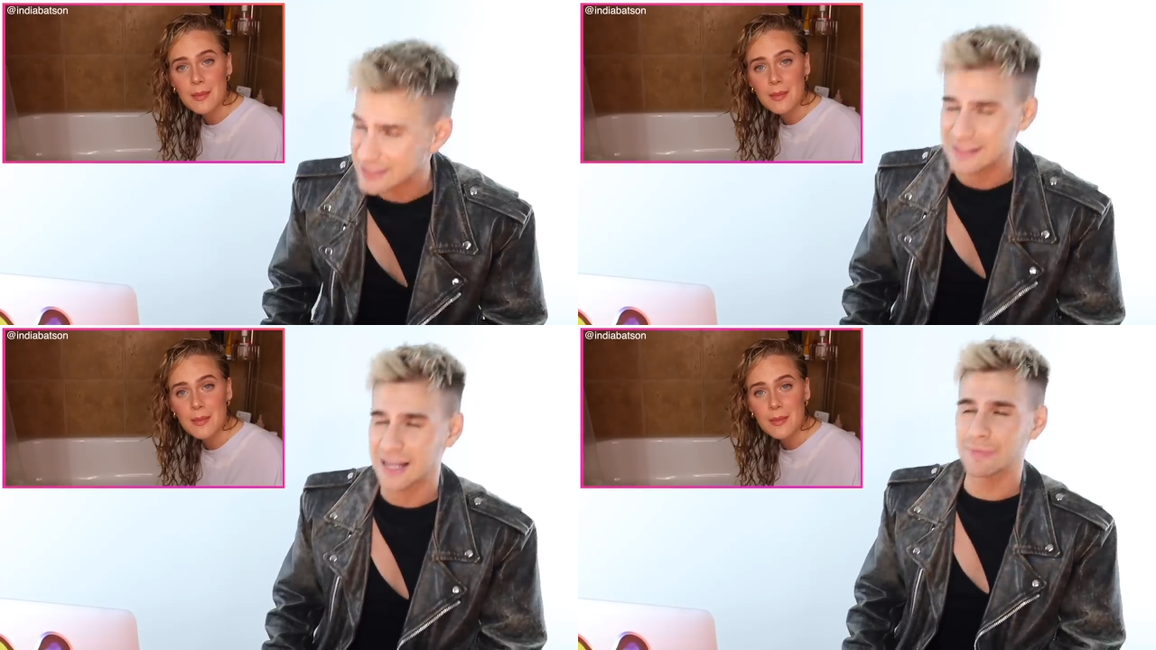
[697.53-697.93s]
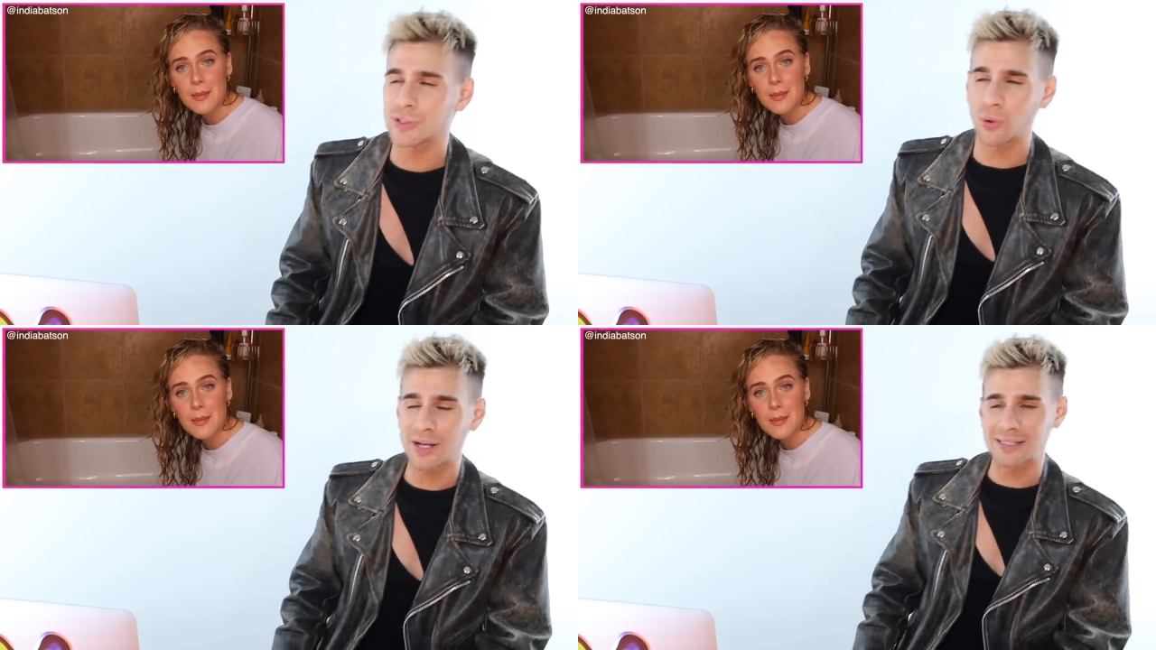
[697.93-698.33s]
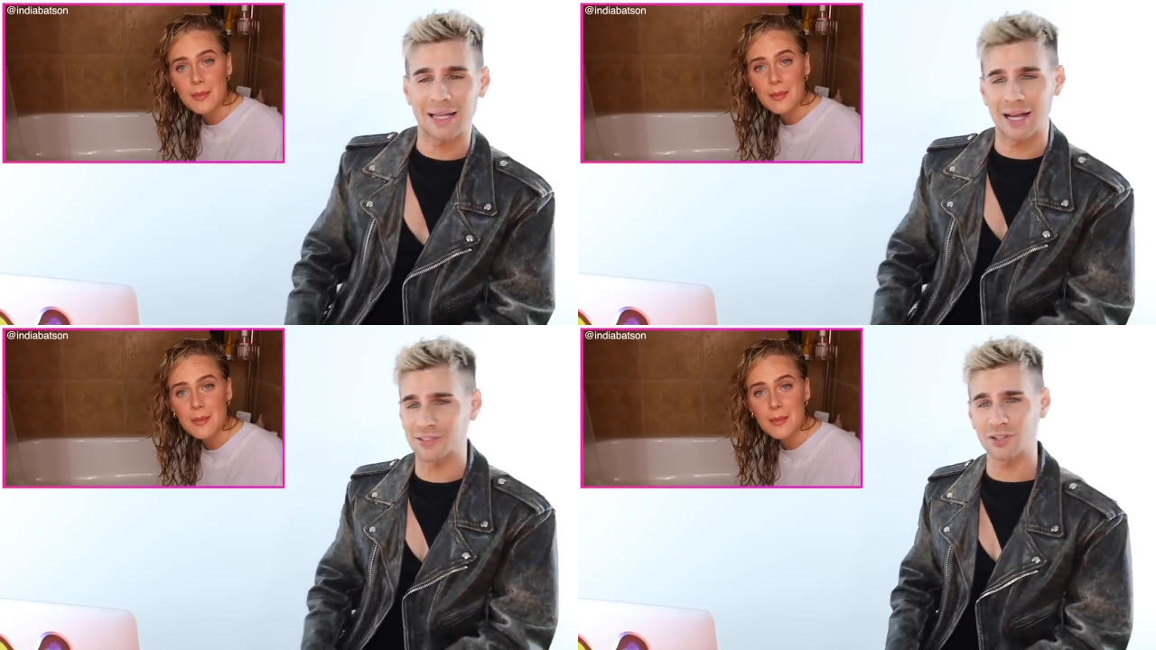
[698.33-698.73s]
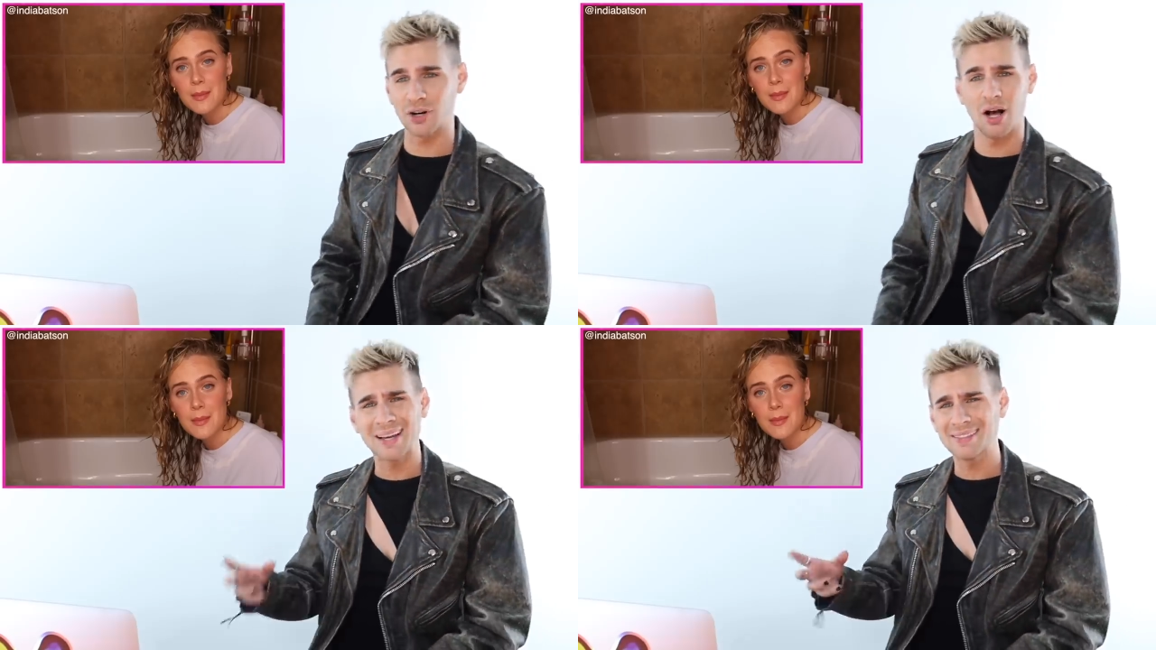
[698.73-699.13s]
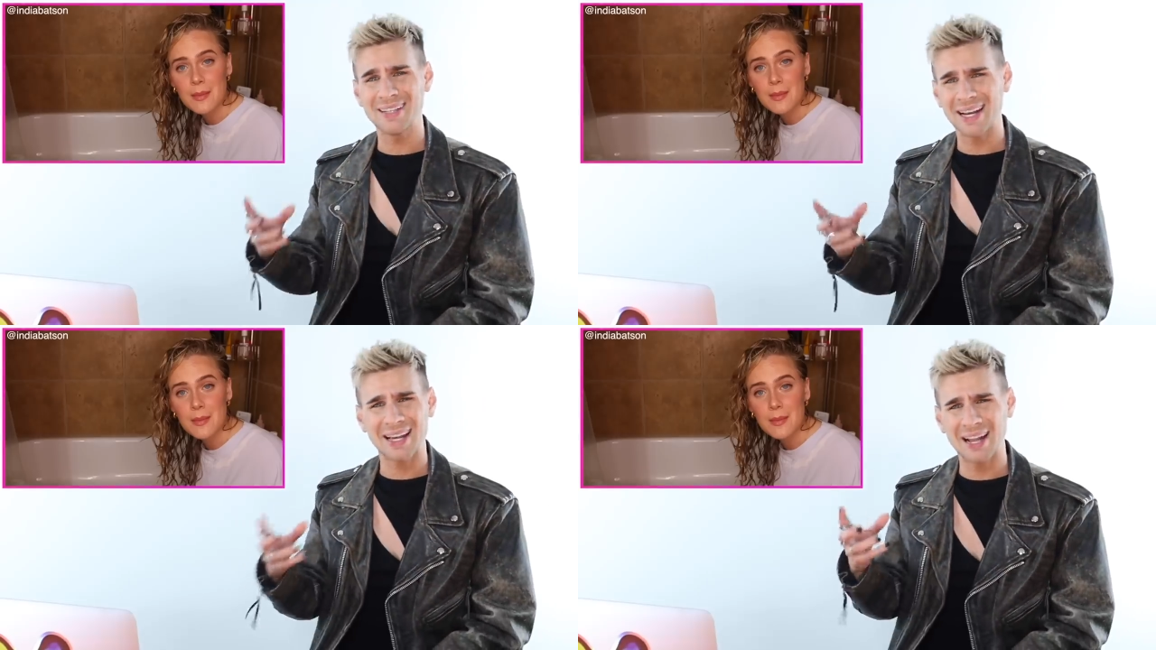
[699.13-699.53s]
Speaker 1: the same story as the last girl. Guys,
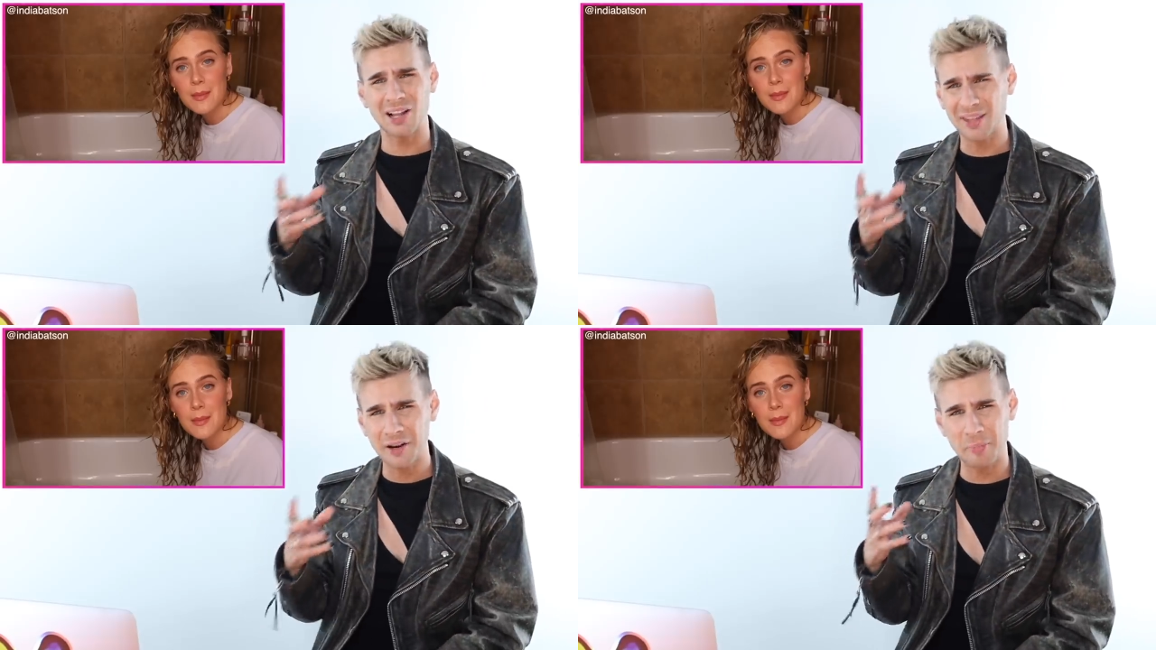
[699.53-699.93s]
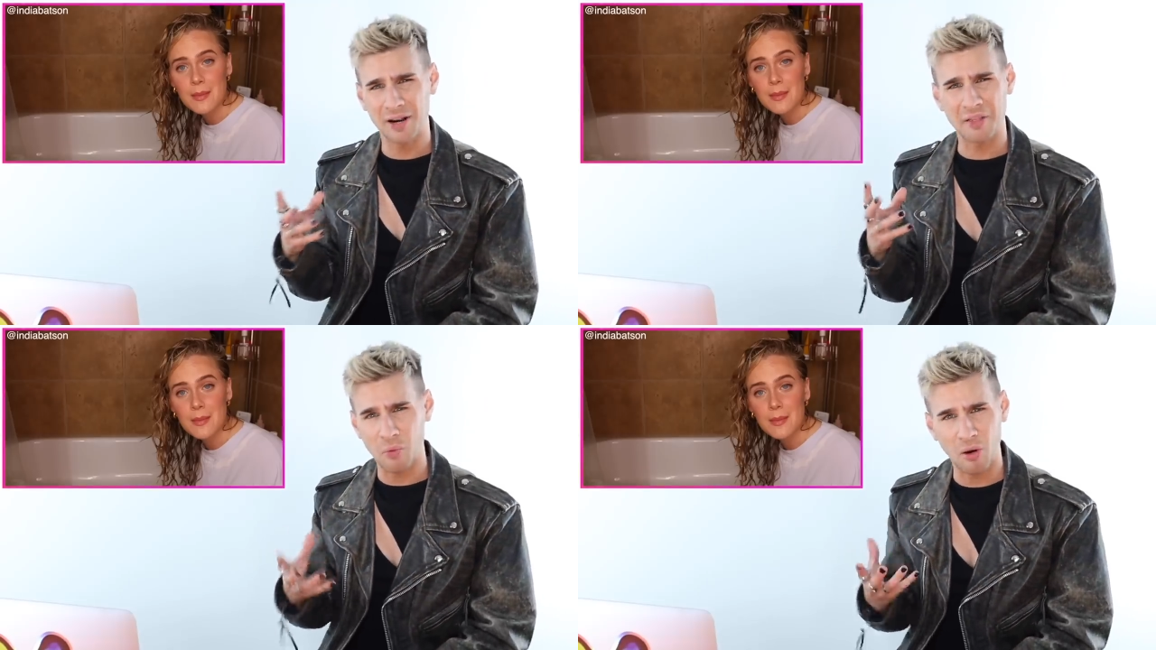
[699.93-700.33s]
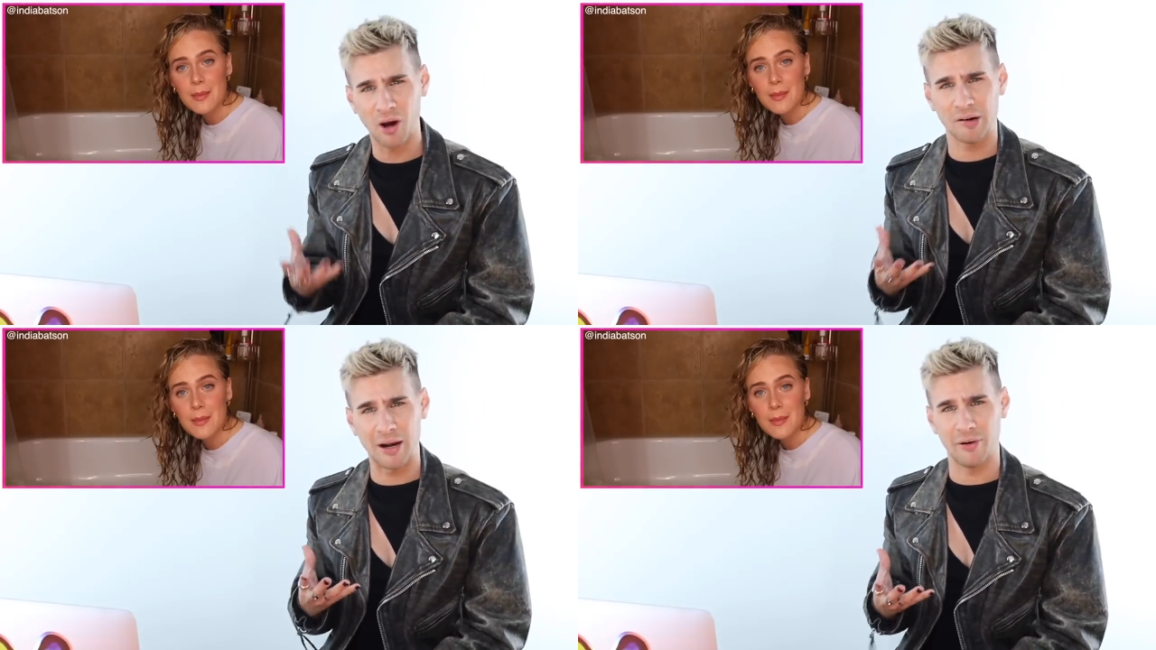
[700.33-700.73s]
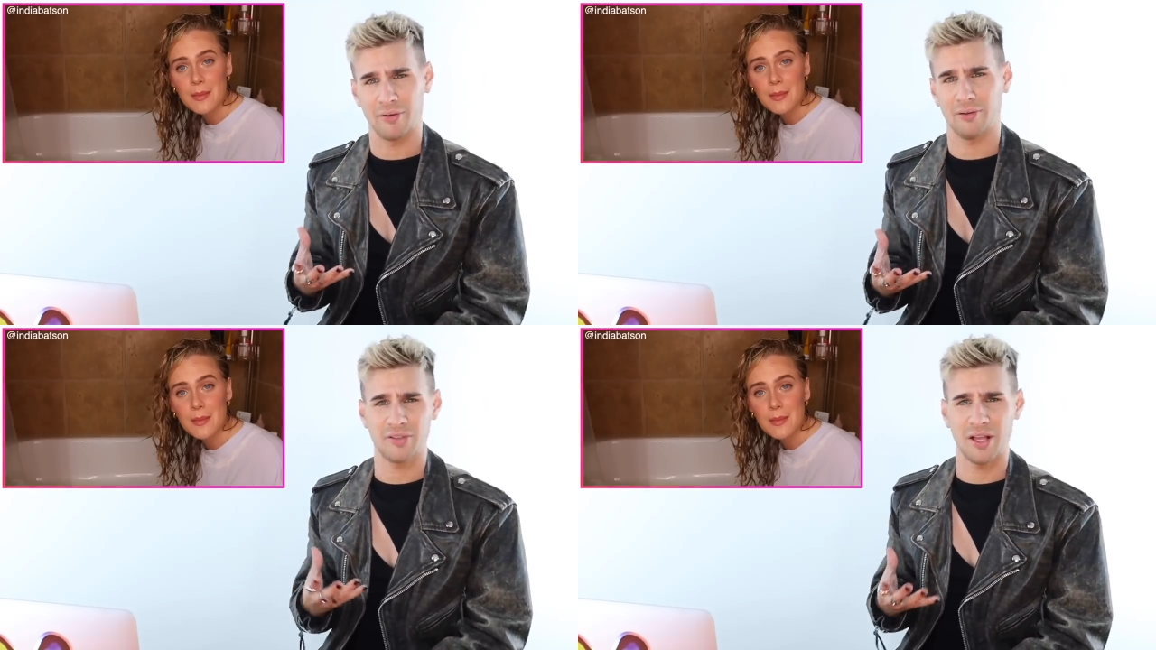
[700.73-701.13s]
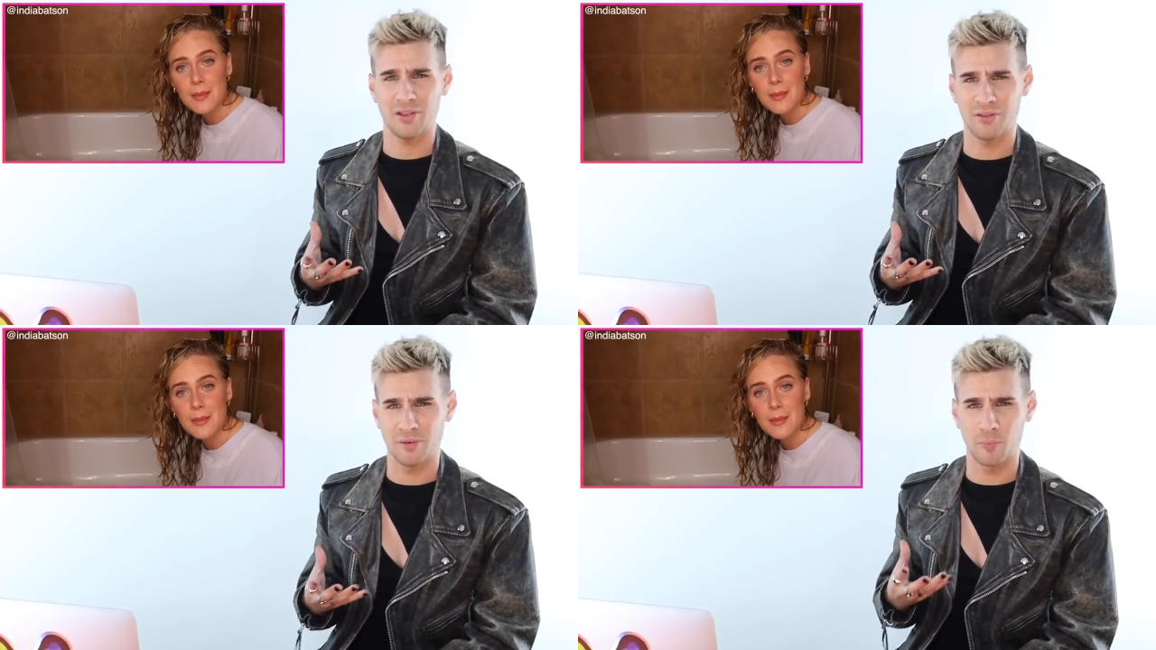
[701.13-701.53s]
you gotta get a little bit of that water out so
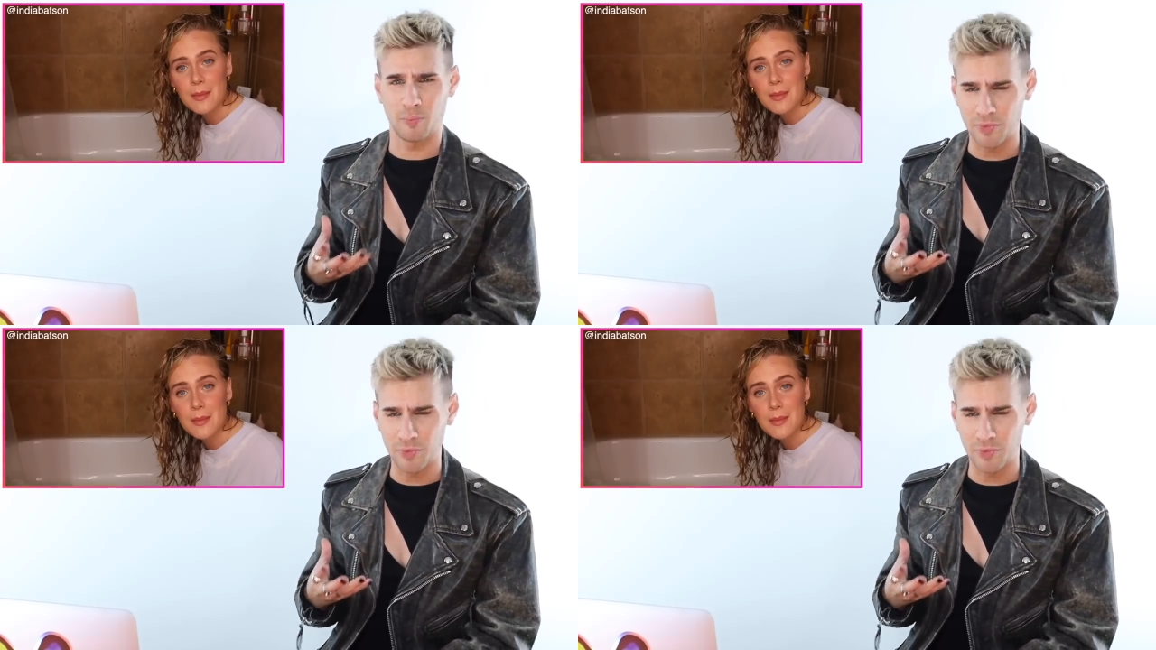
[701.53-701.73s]
that the,